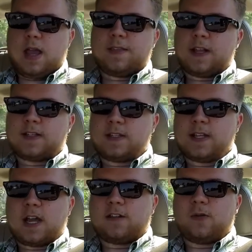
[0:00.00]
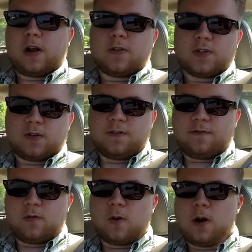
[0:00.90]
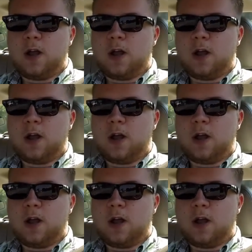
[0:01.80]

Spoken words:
and that's exactly what I was looking for.